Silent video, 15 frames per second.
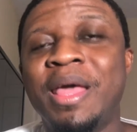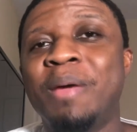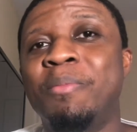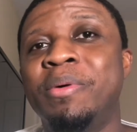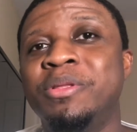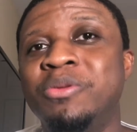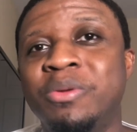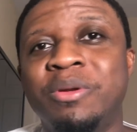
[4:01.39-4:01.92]

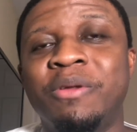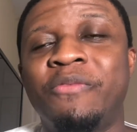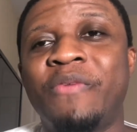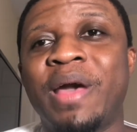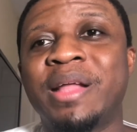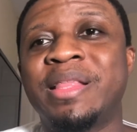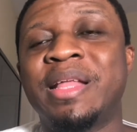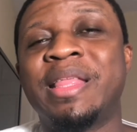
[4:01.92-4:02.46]
But due to the
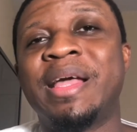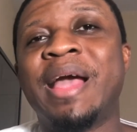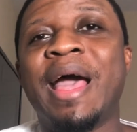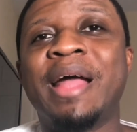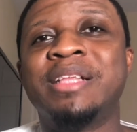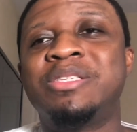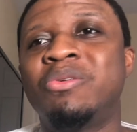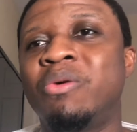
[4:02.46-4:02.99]
fact that they got
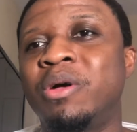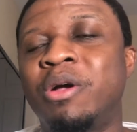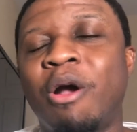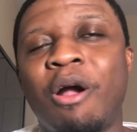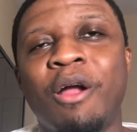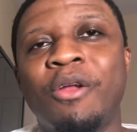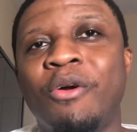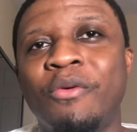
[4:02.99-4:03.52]
into a
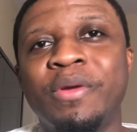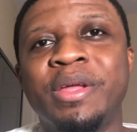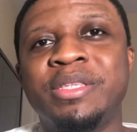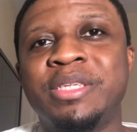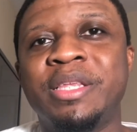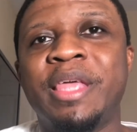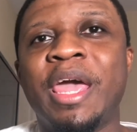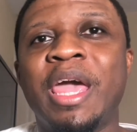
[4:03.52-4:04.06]

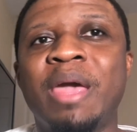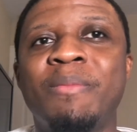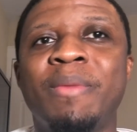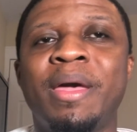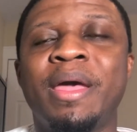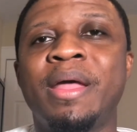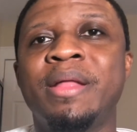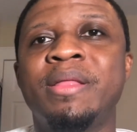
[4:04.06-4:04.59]
guard-oriented game
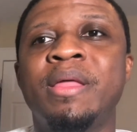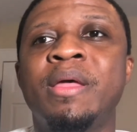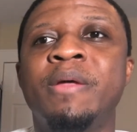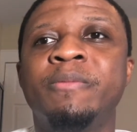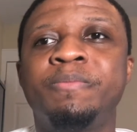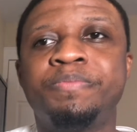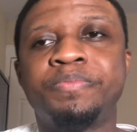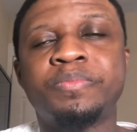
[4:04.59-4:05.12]
and
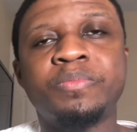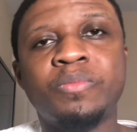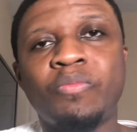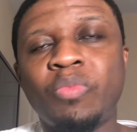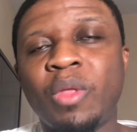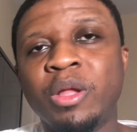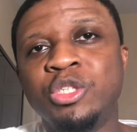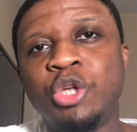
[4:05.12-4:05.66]

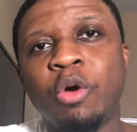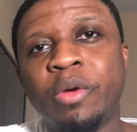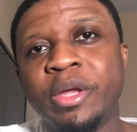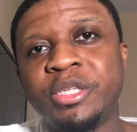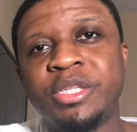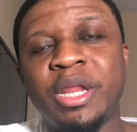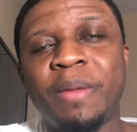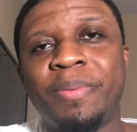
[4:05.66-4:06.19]

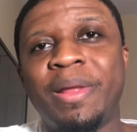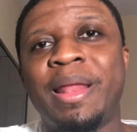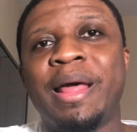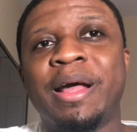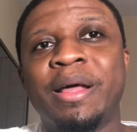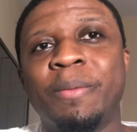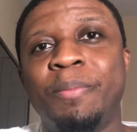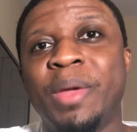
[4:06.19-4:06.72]
Jokic didn't play
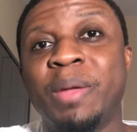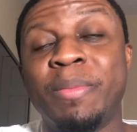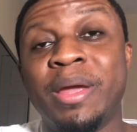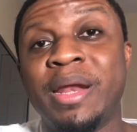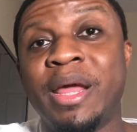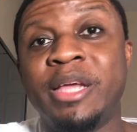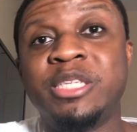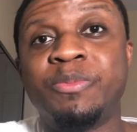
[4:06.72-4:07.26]
like a big man
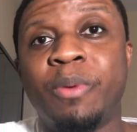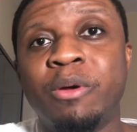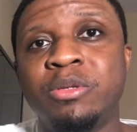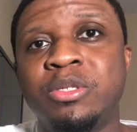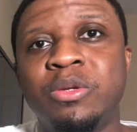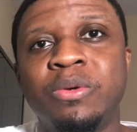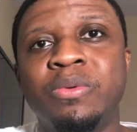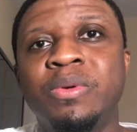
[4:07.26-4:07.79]
that he's supposed
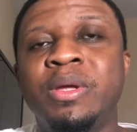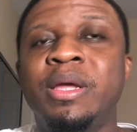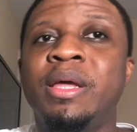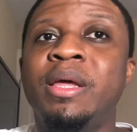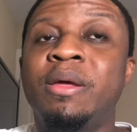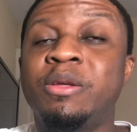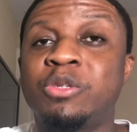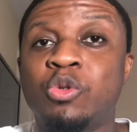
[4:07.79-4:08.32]
to,
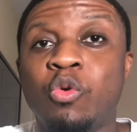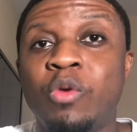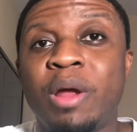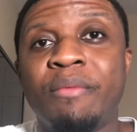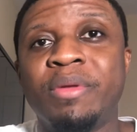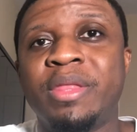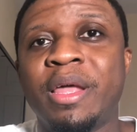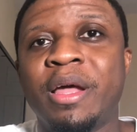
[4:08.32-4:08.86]
screwed
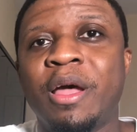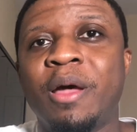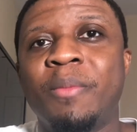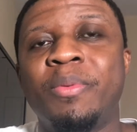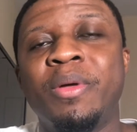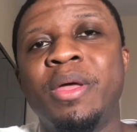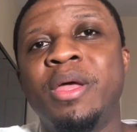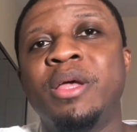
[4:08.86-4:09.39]
everything up.
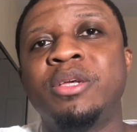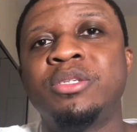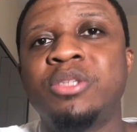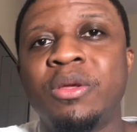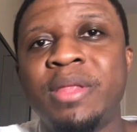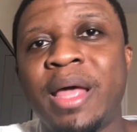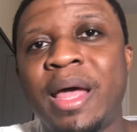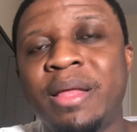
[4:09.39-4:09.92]

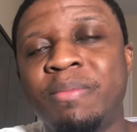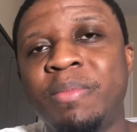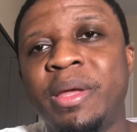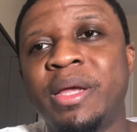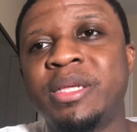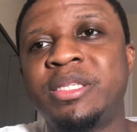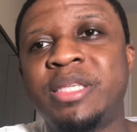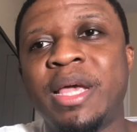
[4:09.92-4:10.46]
So that
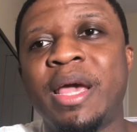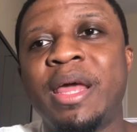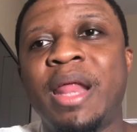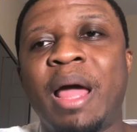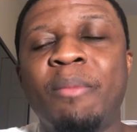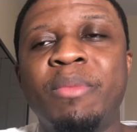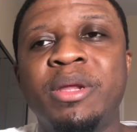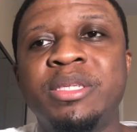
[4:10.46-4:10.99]
being said,
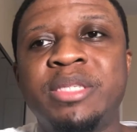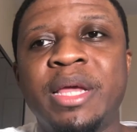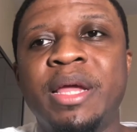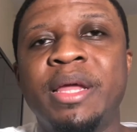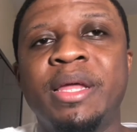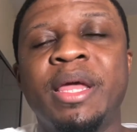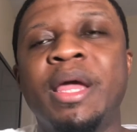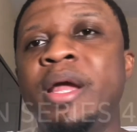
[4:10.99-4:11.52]
I'm going to
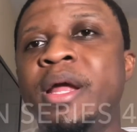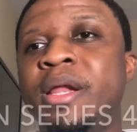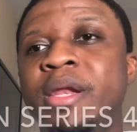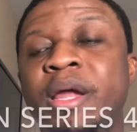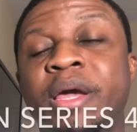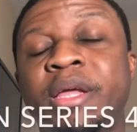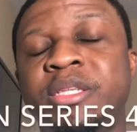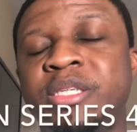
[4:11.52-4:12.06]
say
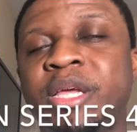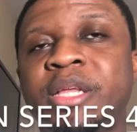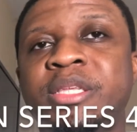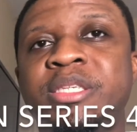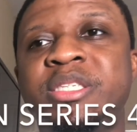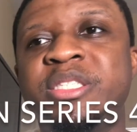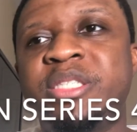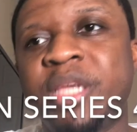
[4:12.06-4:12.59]
Nuggets in
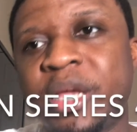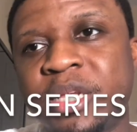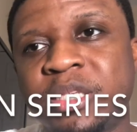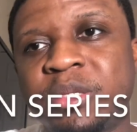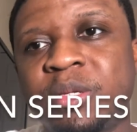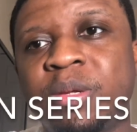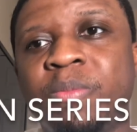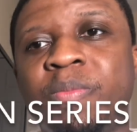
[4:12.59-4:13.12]

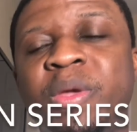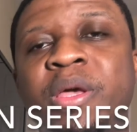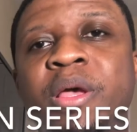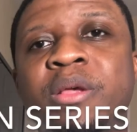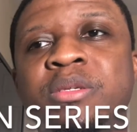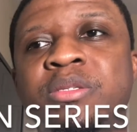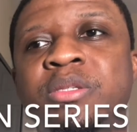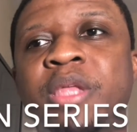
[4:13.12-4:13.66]
six
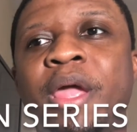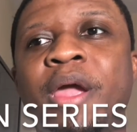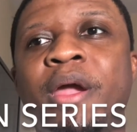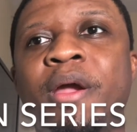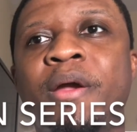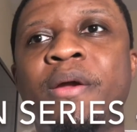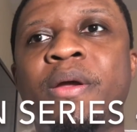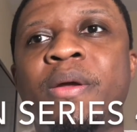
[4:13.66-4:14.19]
because
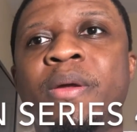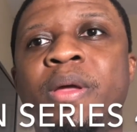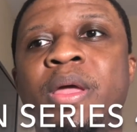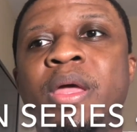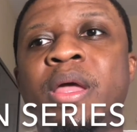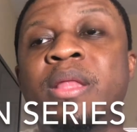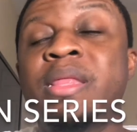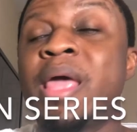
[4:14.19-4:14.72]

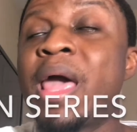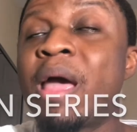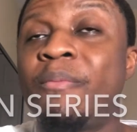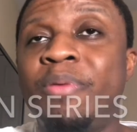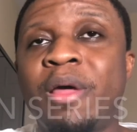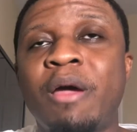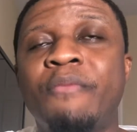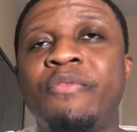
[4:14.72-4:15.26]
they have
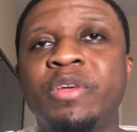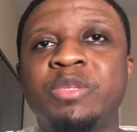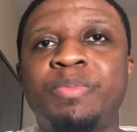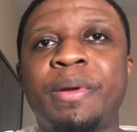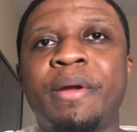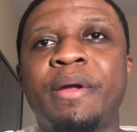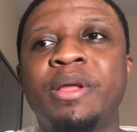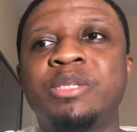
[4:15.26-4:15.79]
playoff
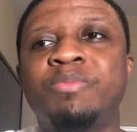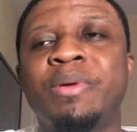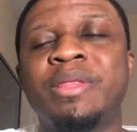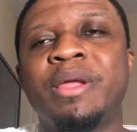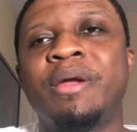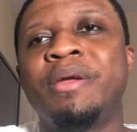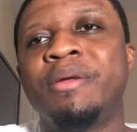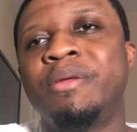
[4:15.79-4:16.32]
experience, but
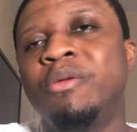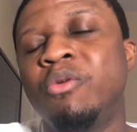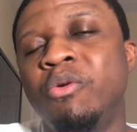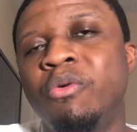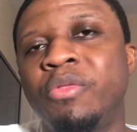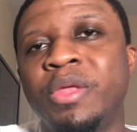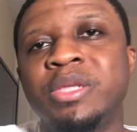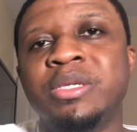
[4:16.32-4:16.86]
their
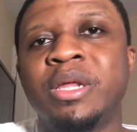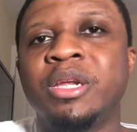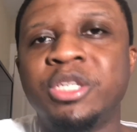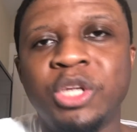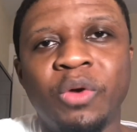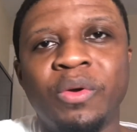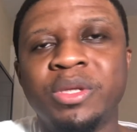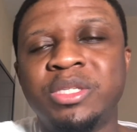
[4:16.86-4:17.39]
youth is going to
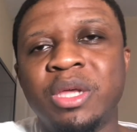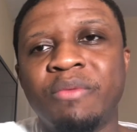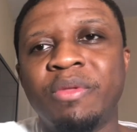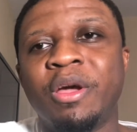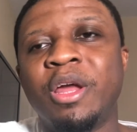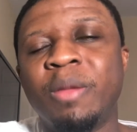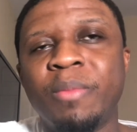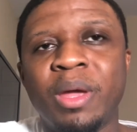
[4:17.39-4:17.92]
show itself. They're
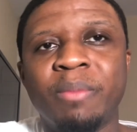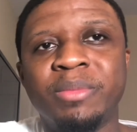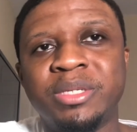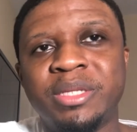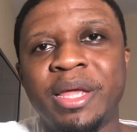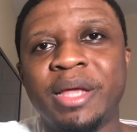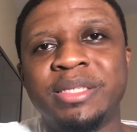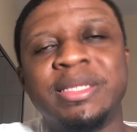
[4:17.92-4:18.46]
going to make
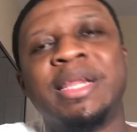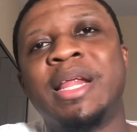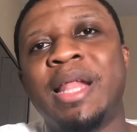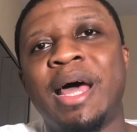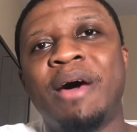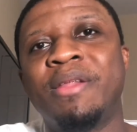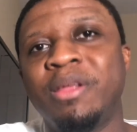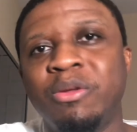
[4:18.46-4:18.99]
mistakes and
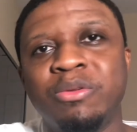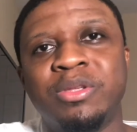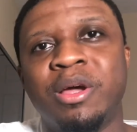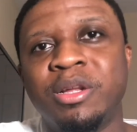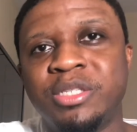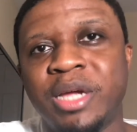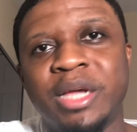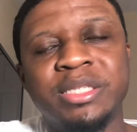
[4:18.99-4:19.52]
allow the Utah
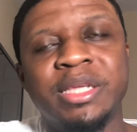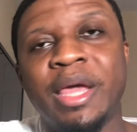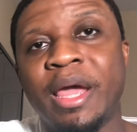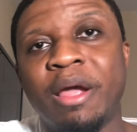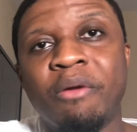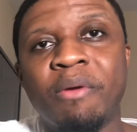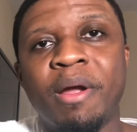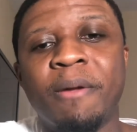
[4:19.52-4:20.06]
Jazz to
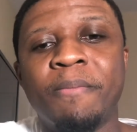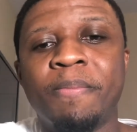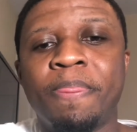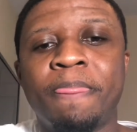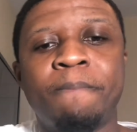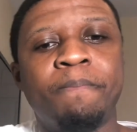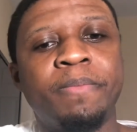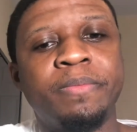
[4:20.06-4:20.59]
hang around.
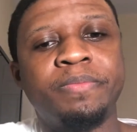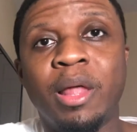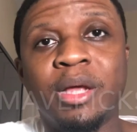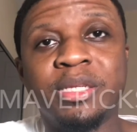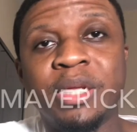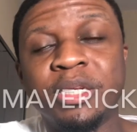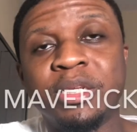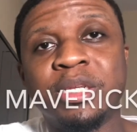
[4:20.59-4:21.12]

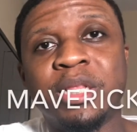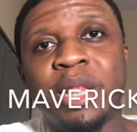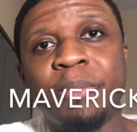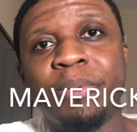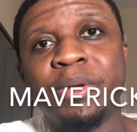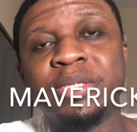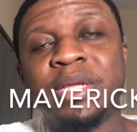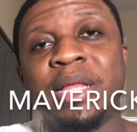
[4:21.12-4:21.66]
Los Angeles
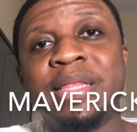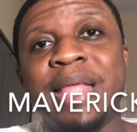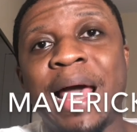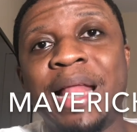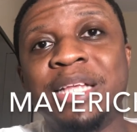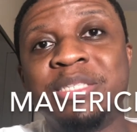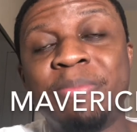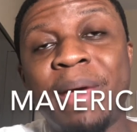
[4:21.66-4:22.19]
Clippers and
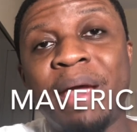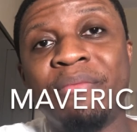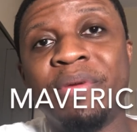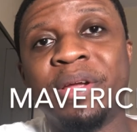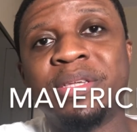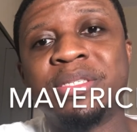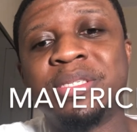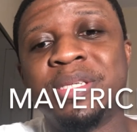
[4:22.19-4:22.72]
Dallas
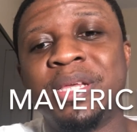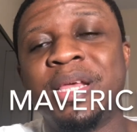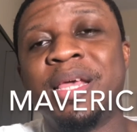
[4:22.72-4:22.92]
Mavericks.